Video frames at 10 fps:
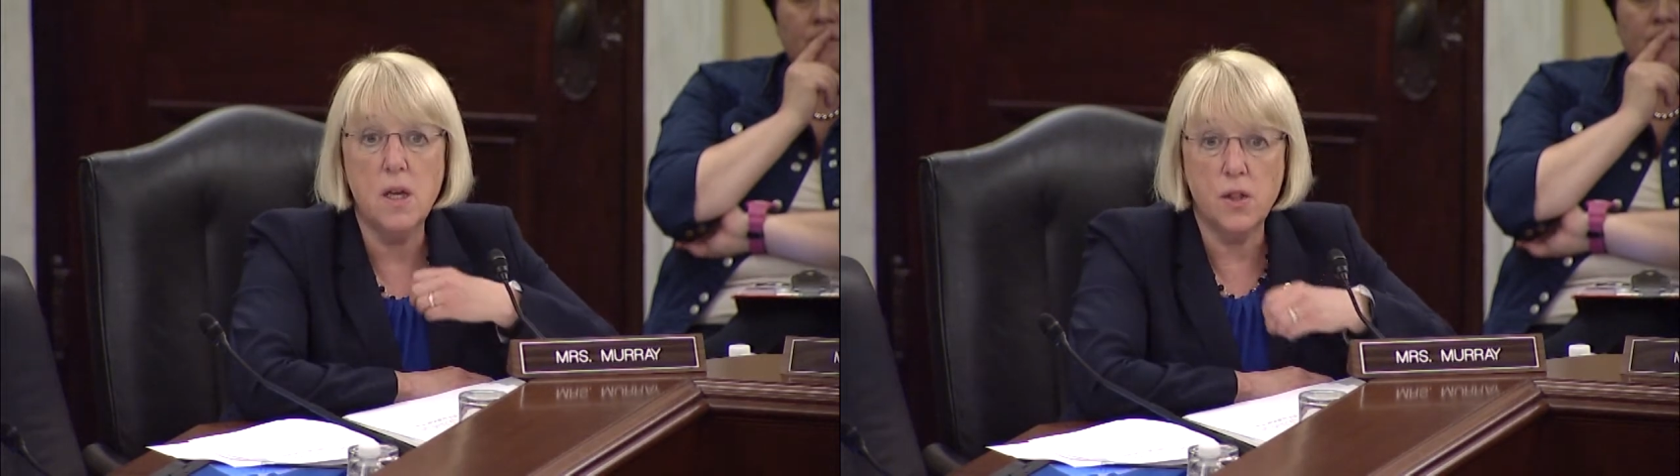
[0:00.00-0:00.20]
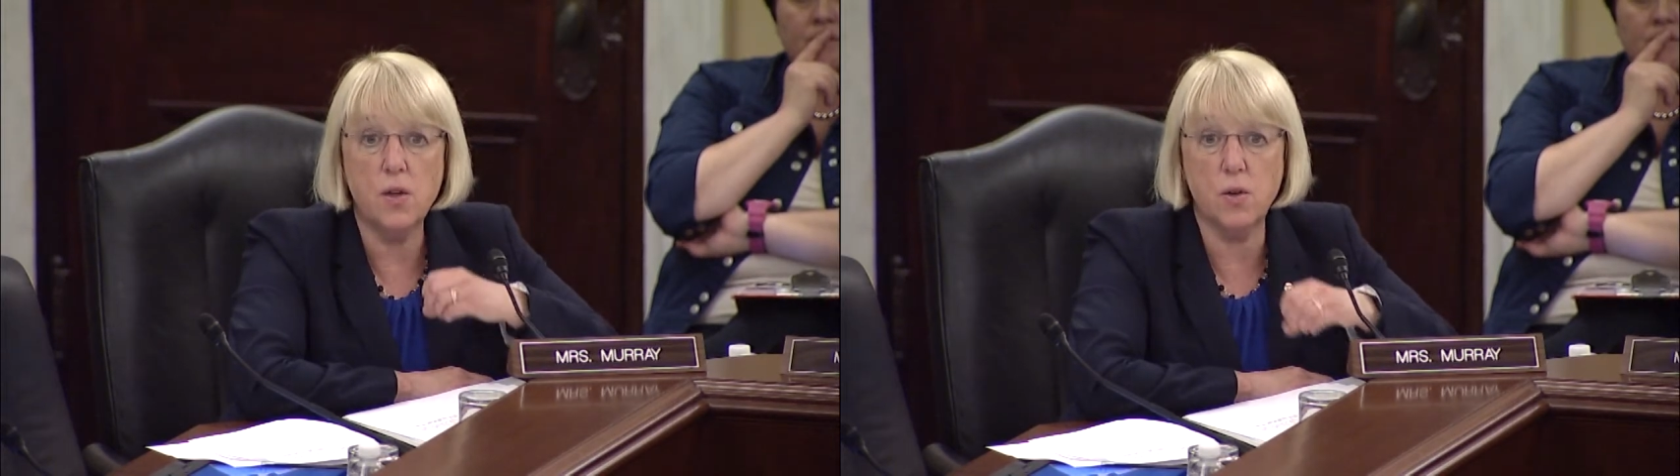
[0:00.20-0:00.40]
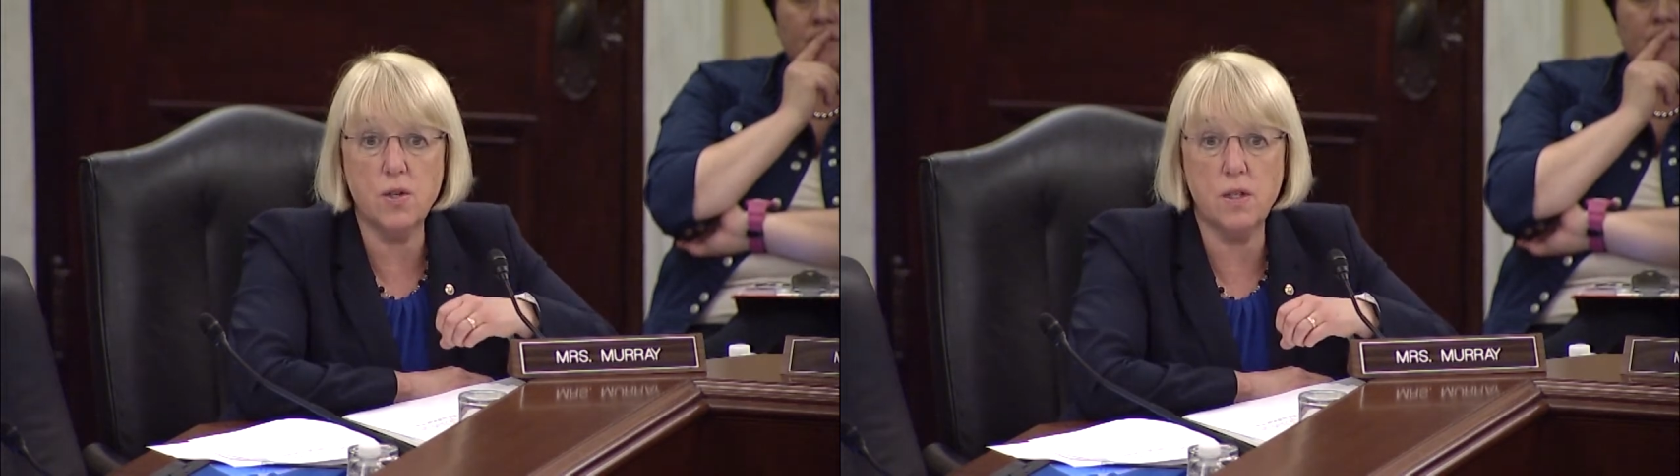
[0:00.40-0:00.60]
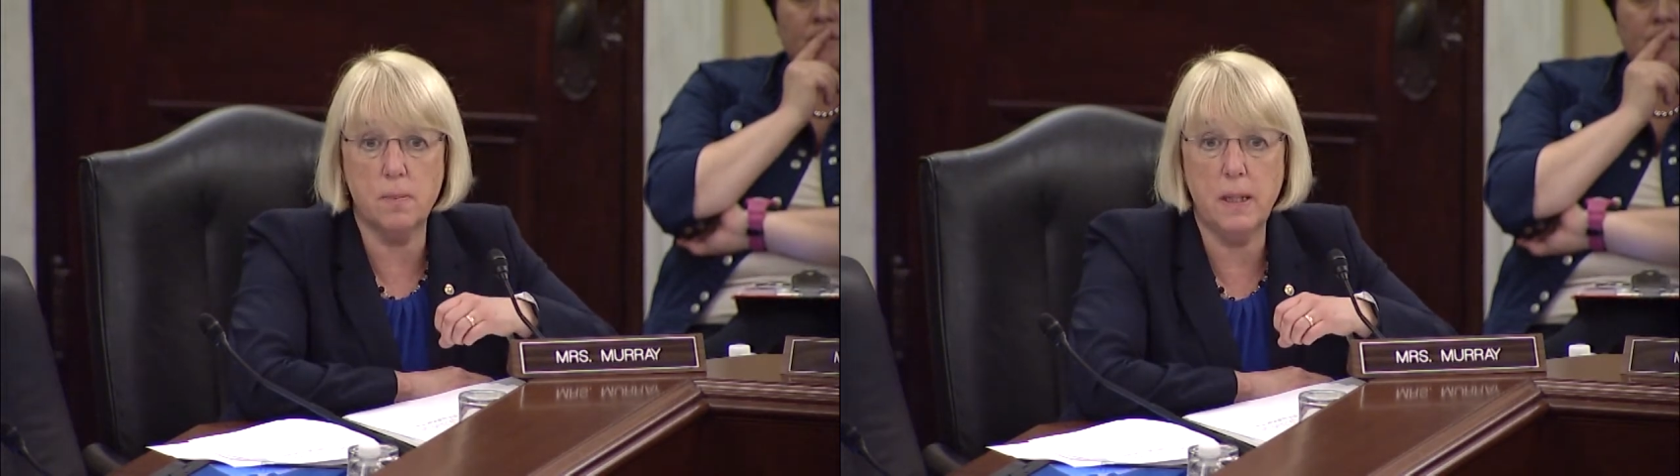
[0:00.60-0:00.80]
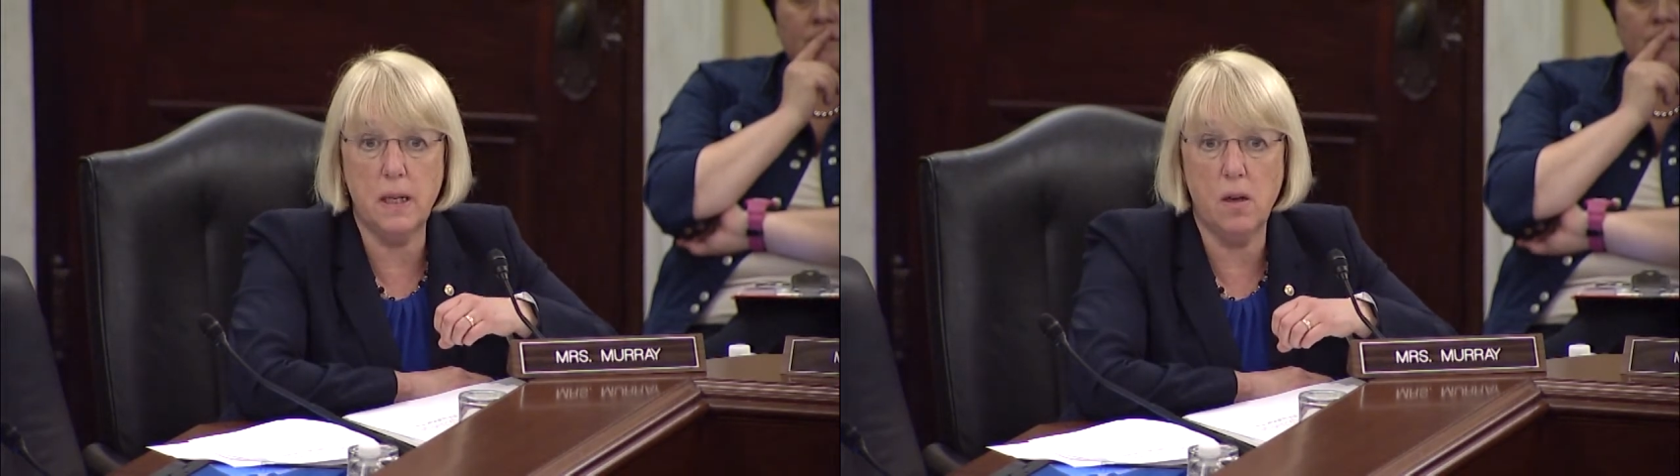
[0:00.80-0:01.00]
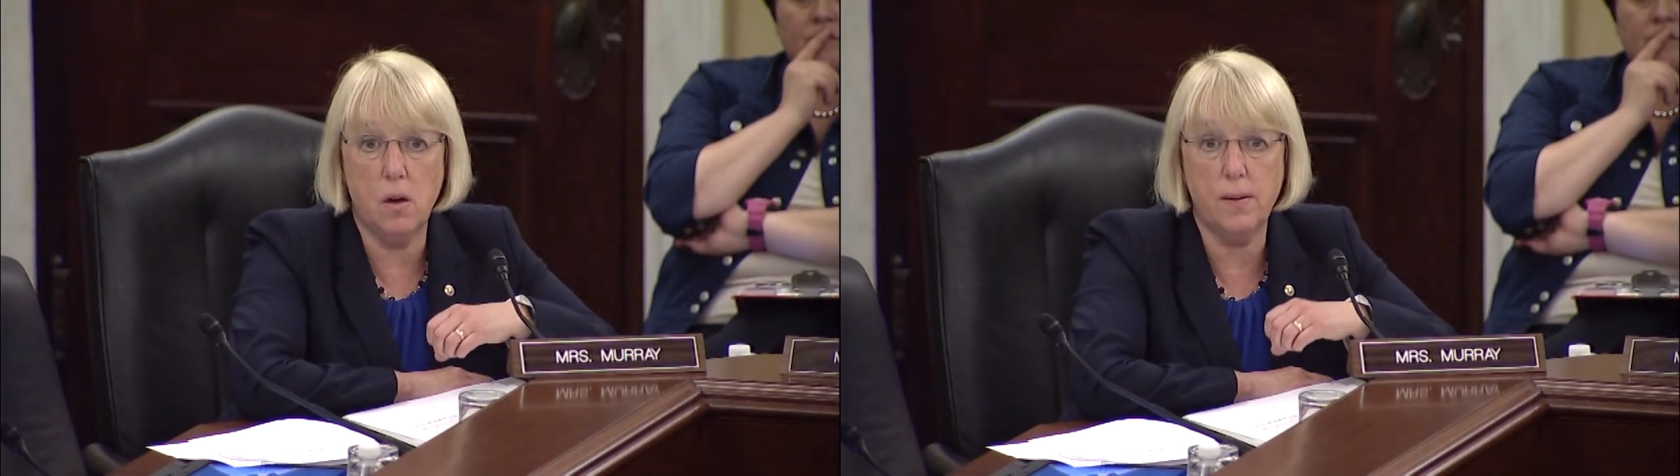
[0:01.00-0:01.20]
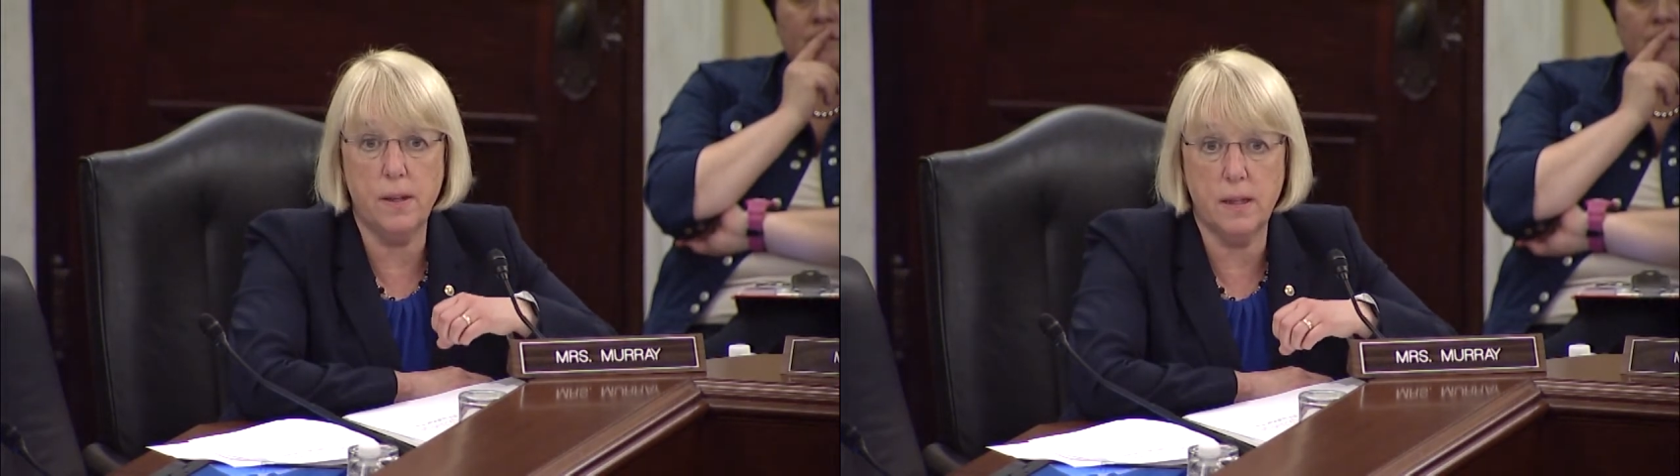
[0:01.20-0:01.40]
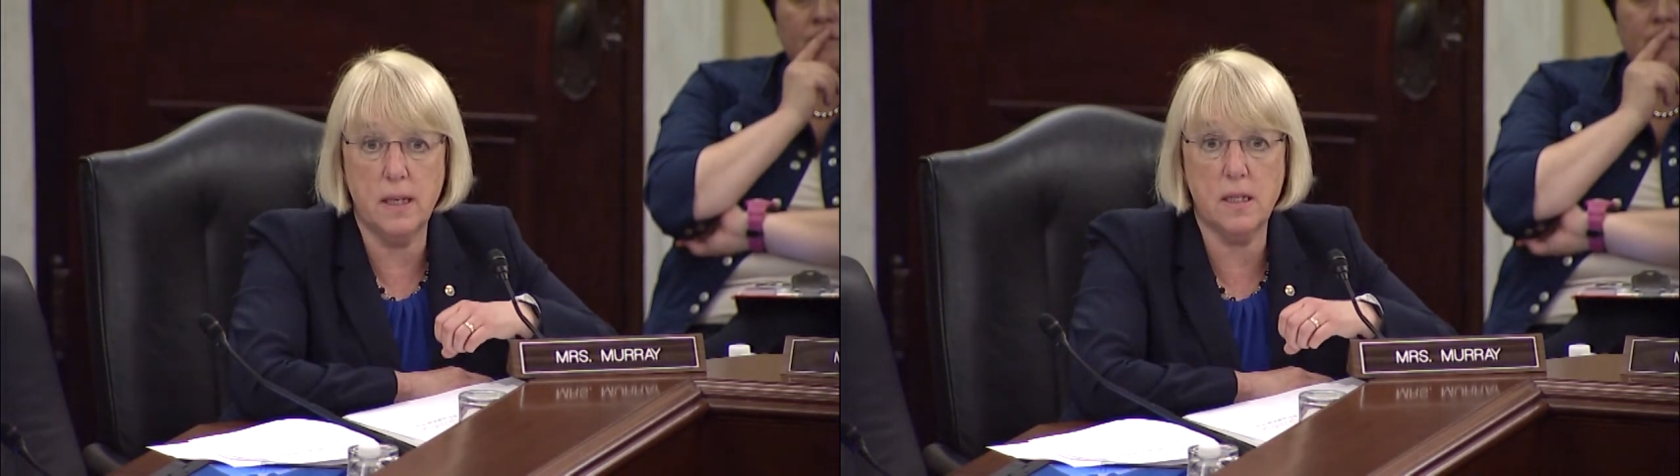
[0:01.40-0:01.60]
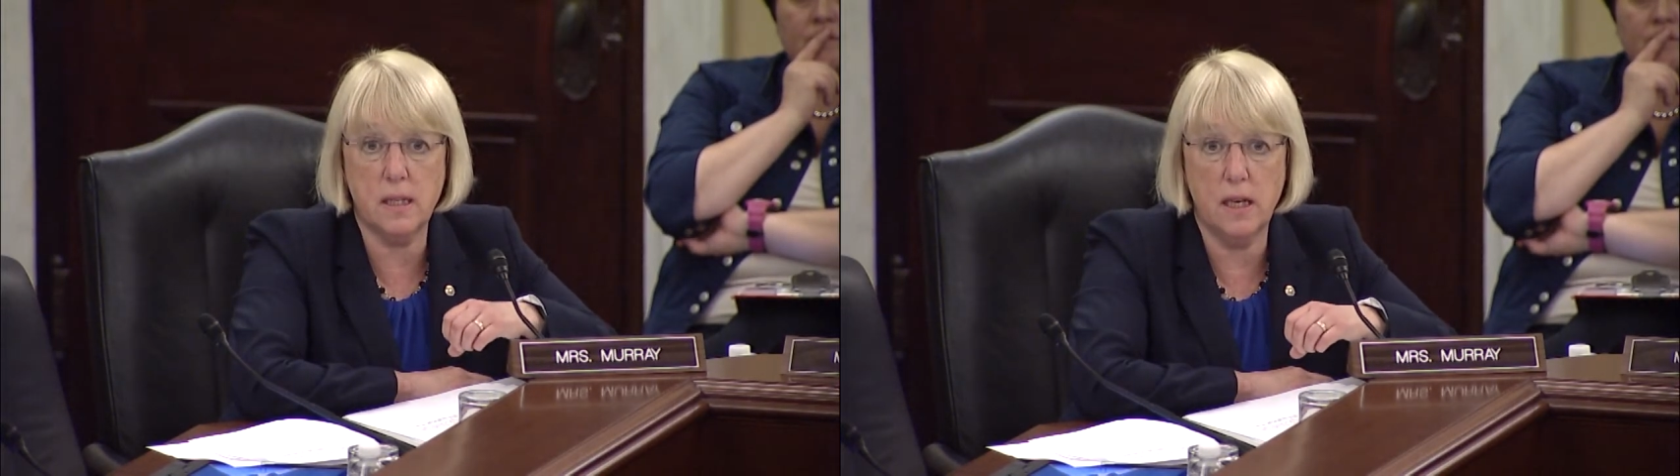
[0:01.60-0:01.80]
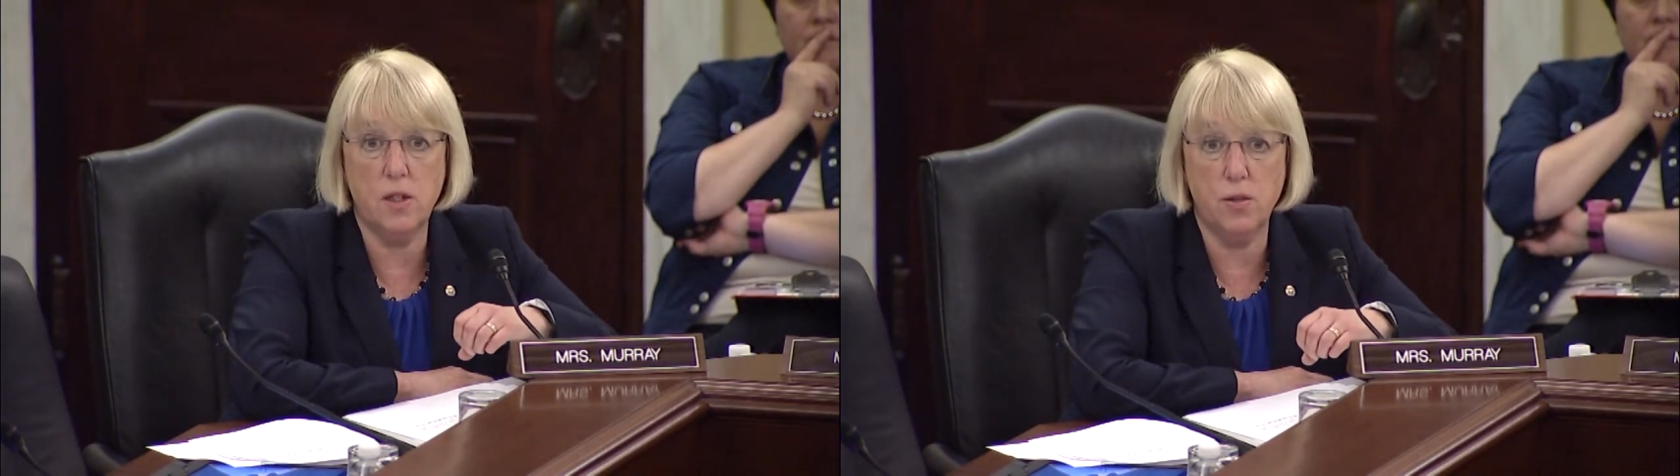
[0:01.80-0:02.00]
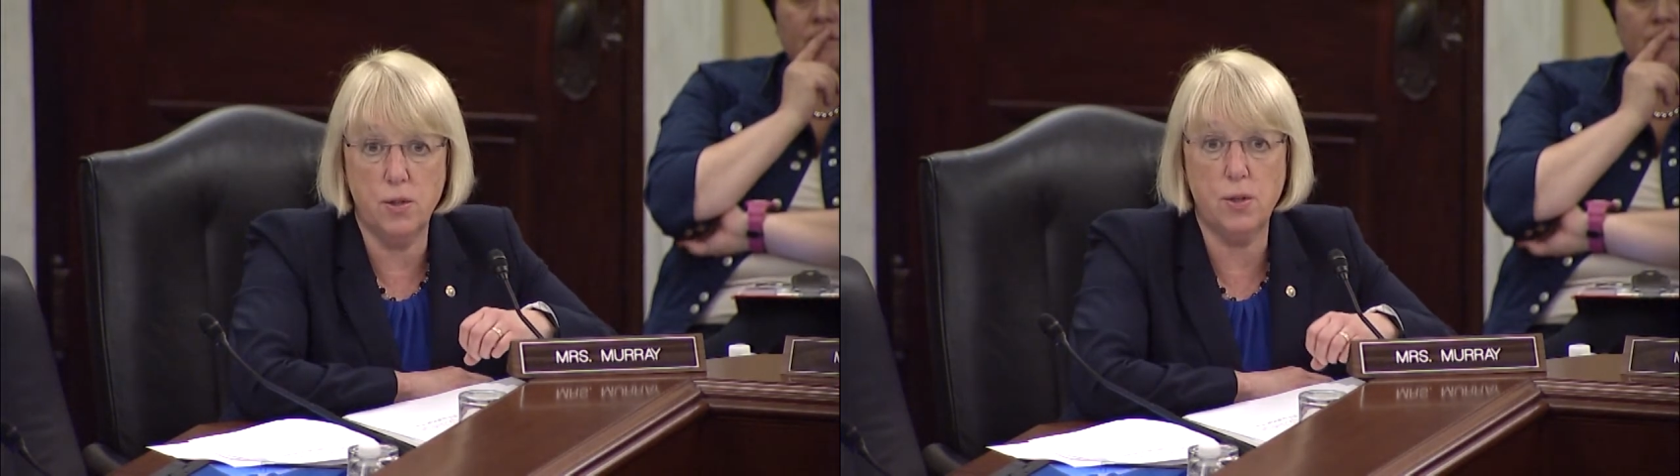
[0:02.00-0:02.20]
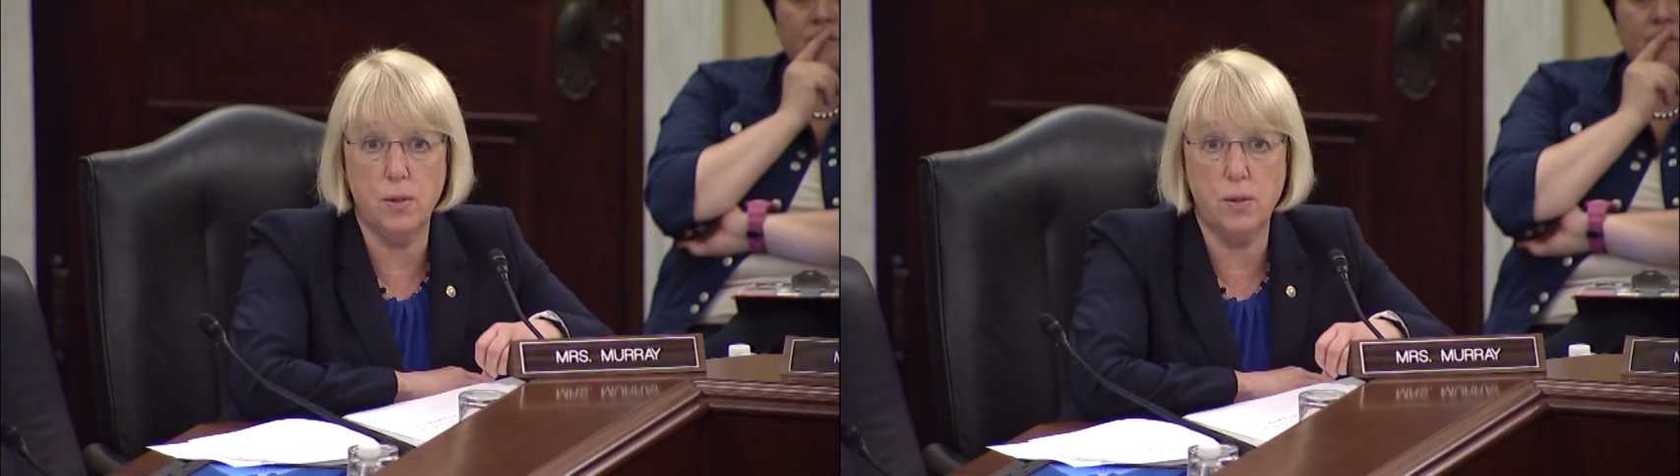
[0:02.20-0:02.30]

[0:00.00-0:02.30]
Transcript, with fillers: Those to me are the things that you do